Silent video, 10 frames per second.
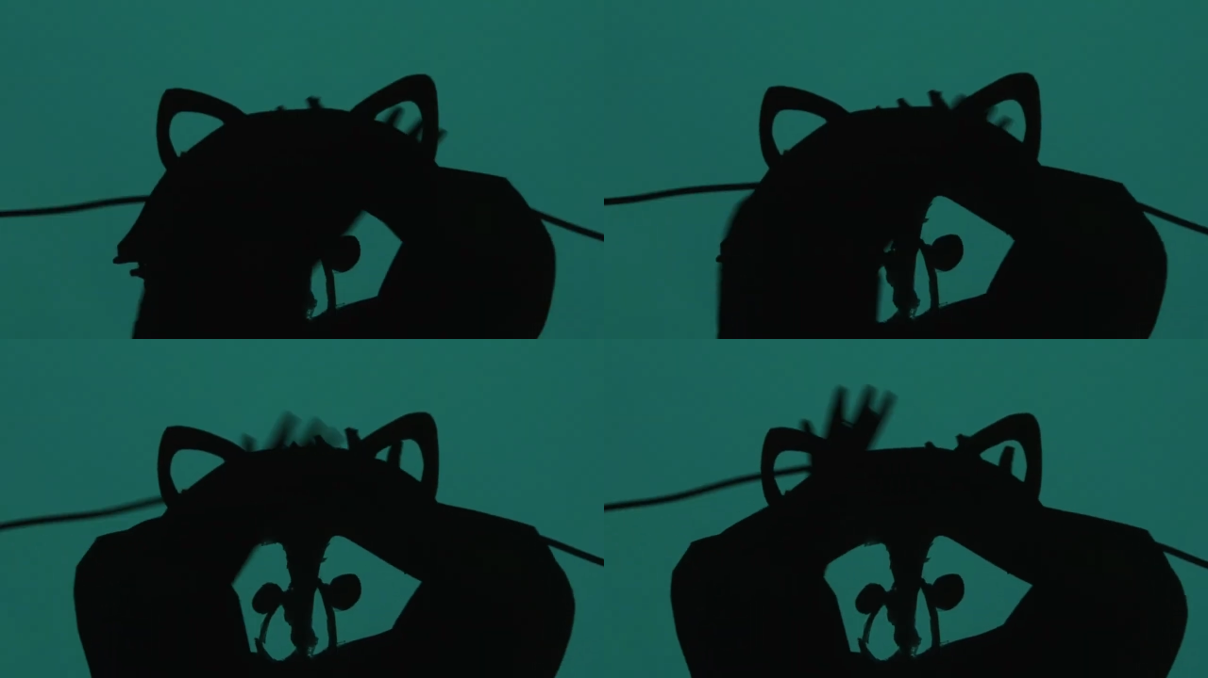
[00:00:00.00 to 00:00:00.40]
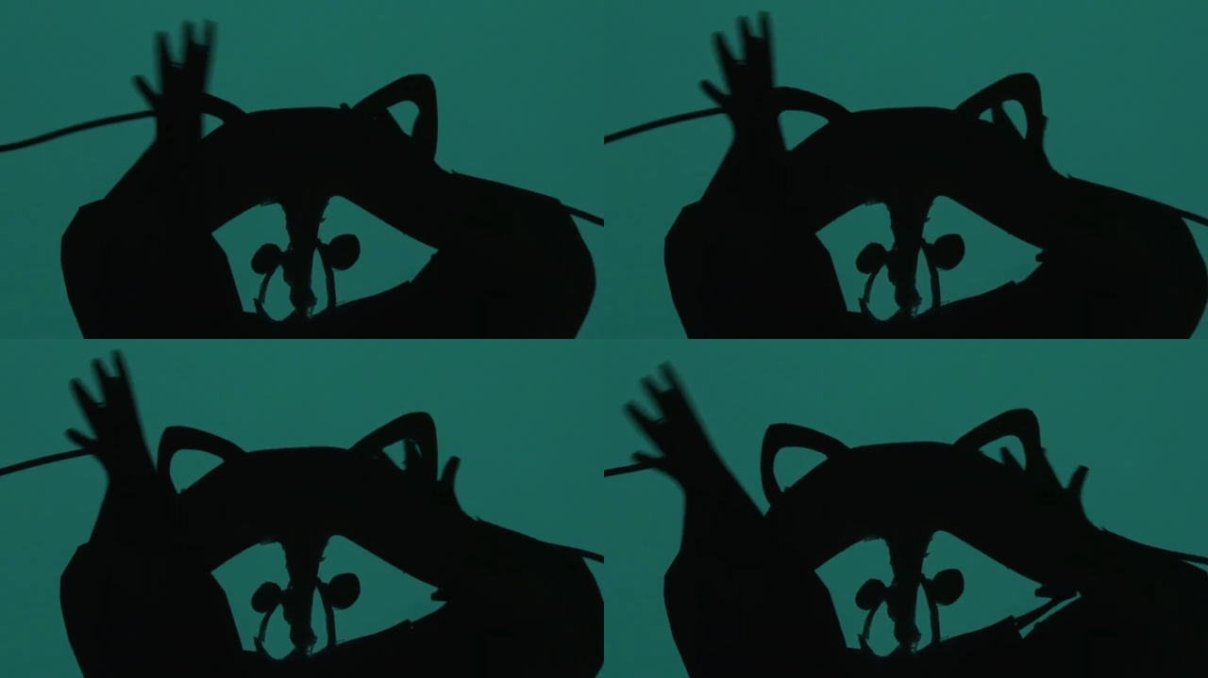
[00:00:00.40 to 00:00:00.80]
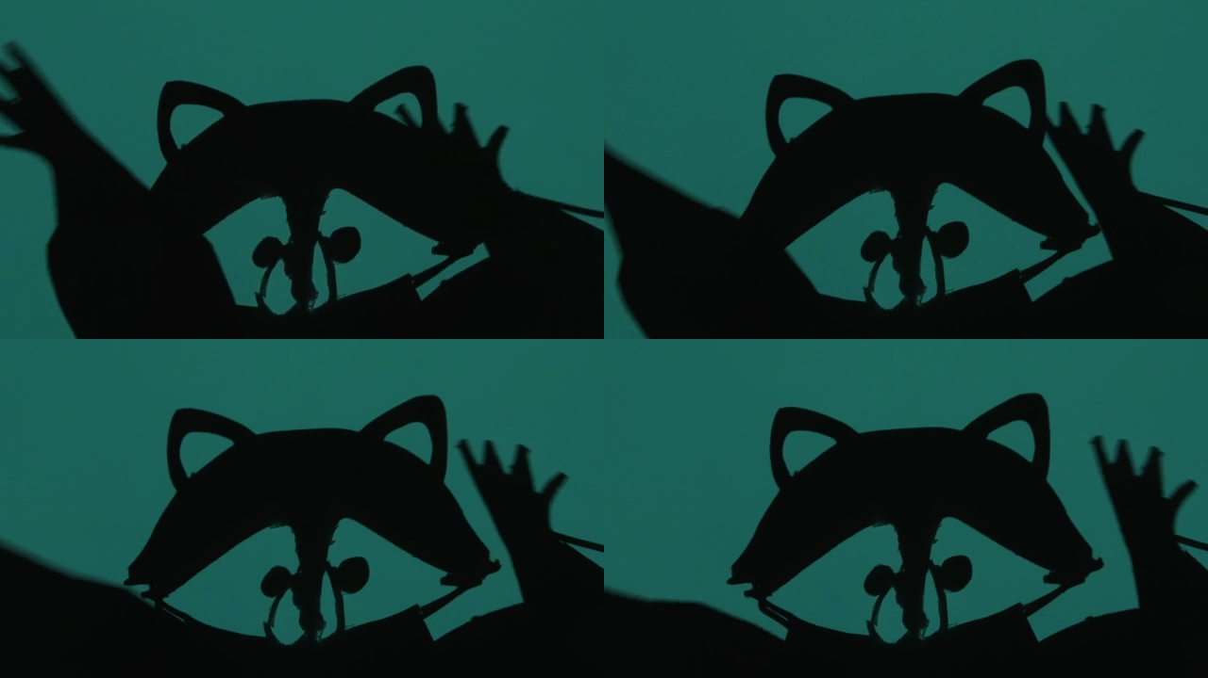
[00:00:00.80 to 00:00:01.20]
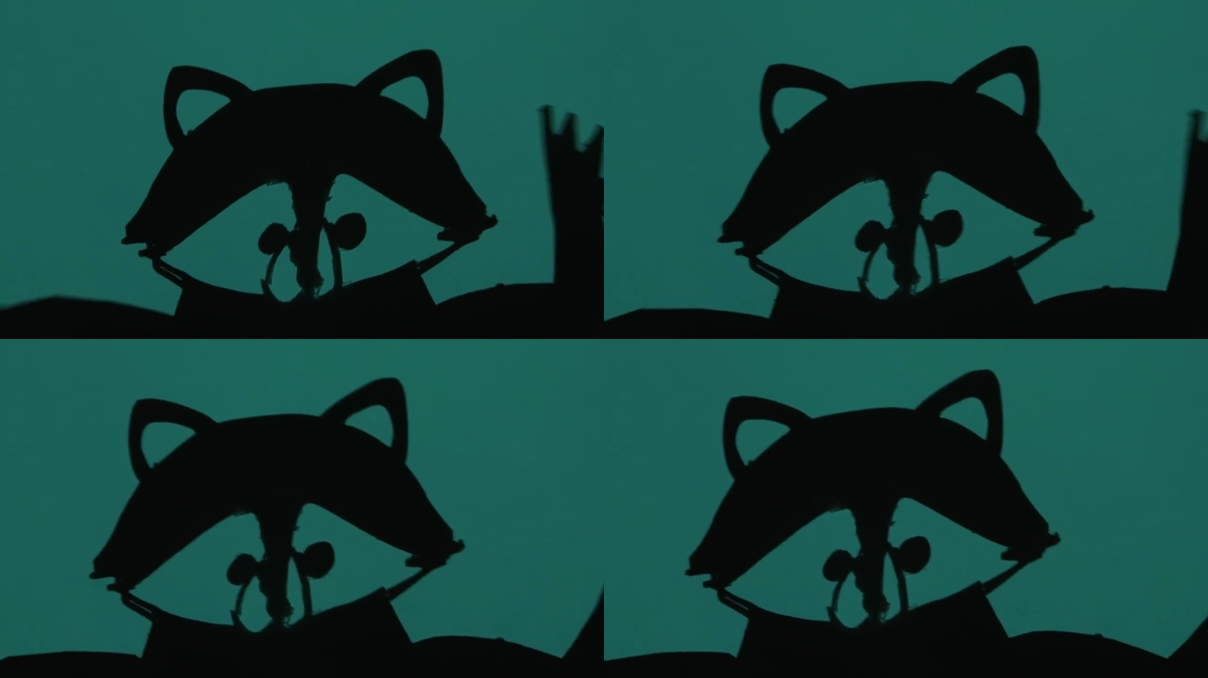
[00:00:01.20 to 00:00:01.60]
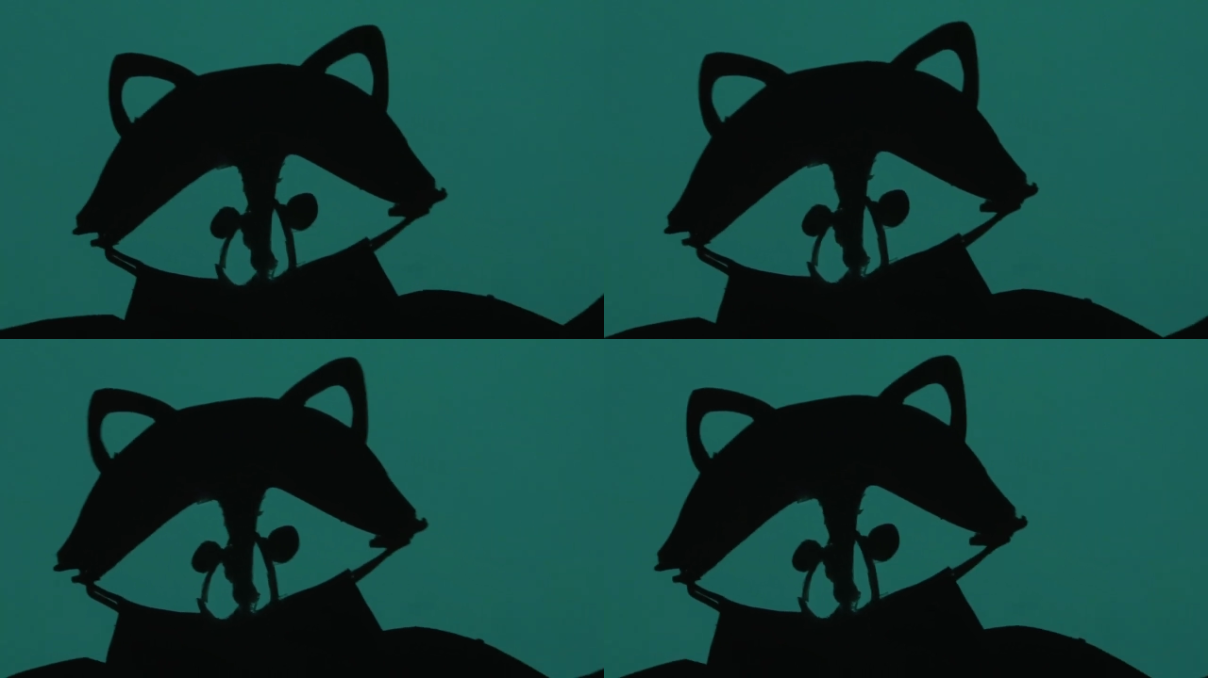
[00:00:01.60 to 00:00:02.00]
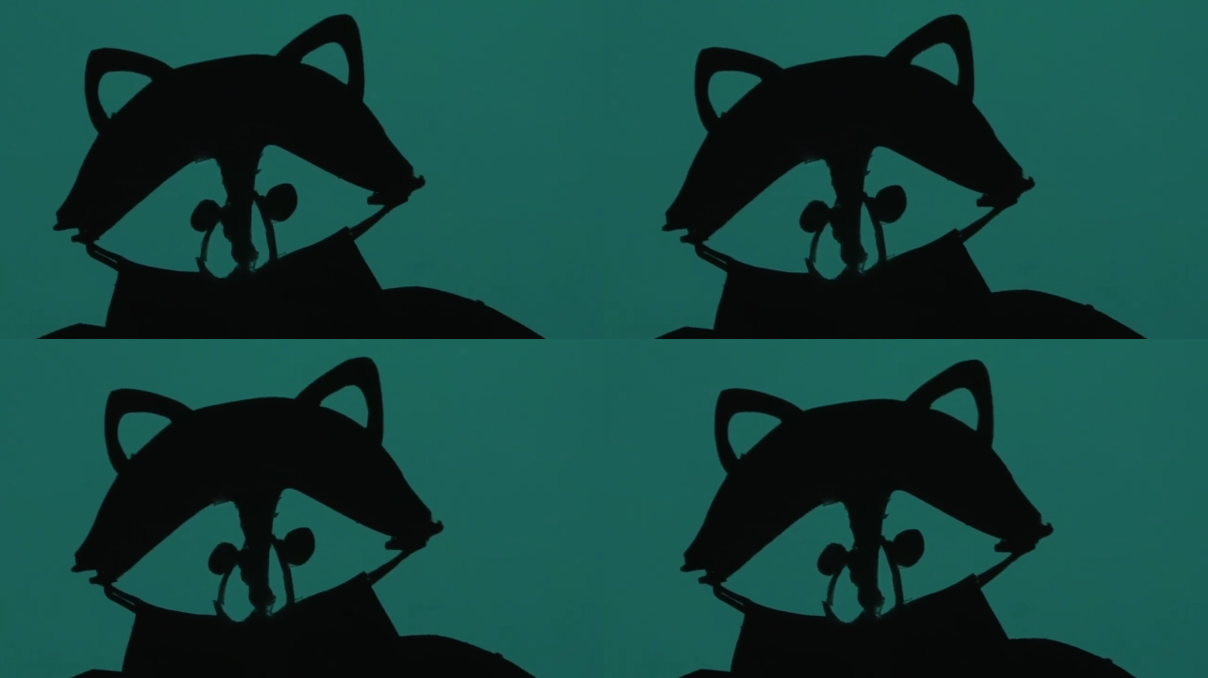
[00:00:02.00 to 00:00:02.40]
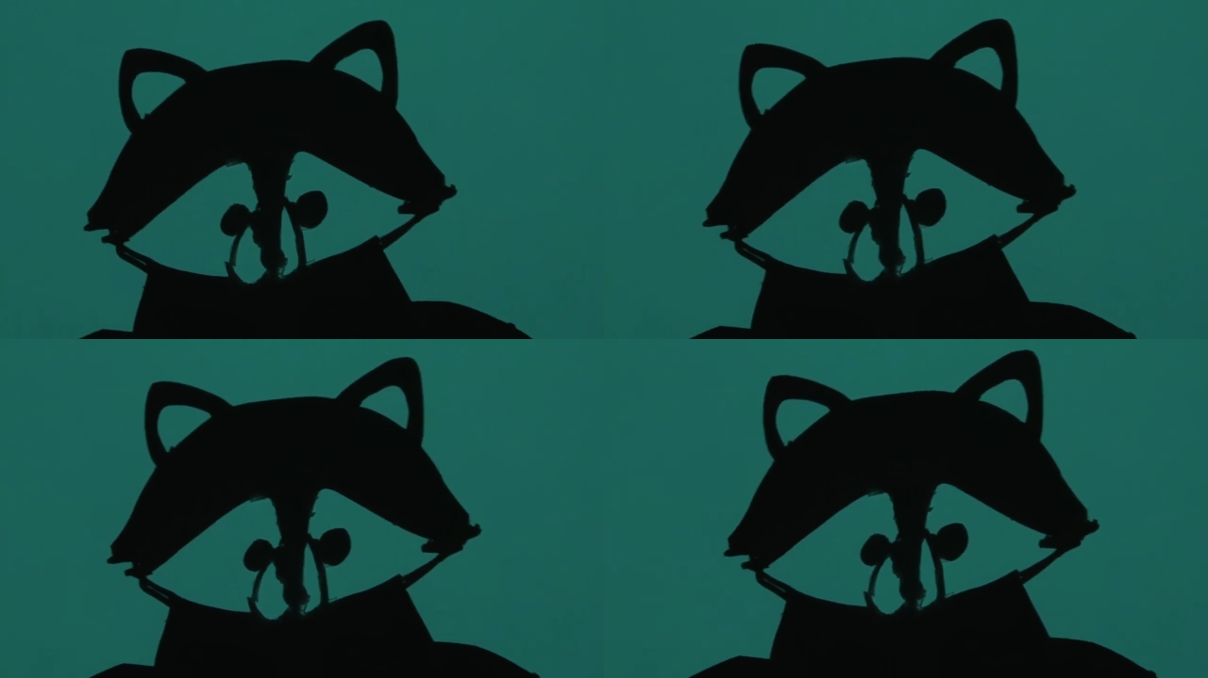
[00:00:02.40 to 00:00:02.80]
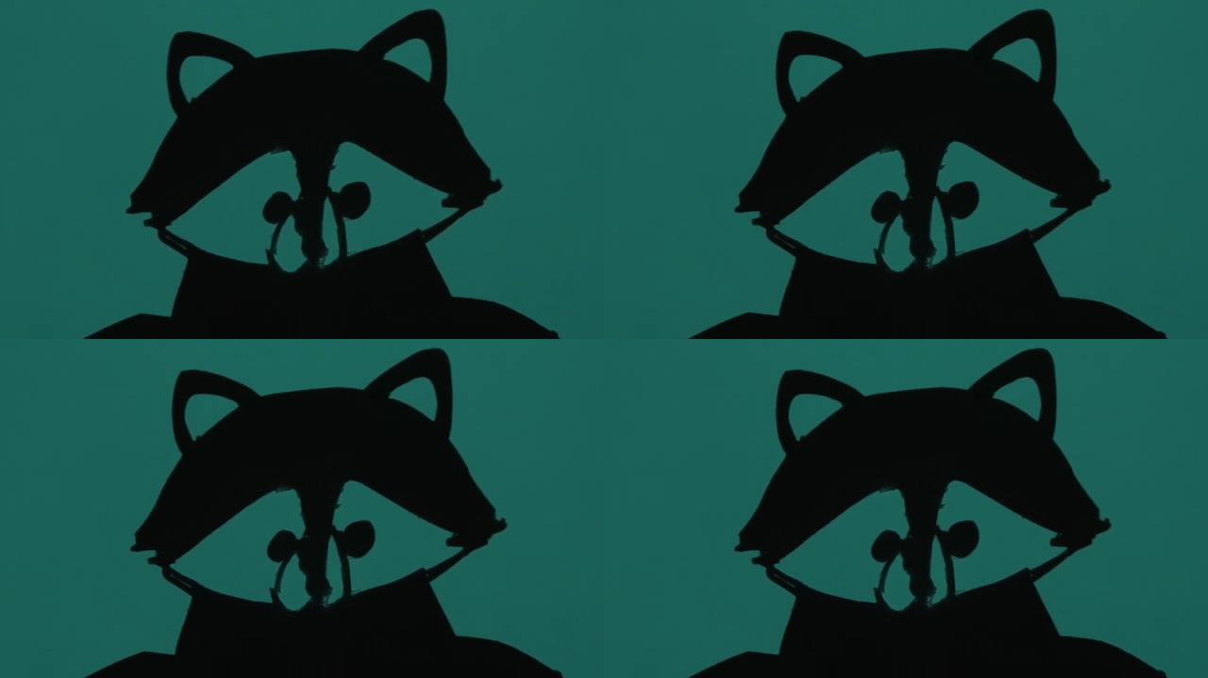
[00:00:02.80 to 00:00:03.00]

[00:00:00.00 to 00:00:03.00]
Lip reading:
Nobody's mouth can be seen.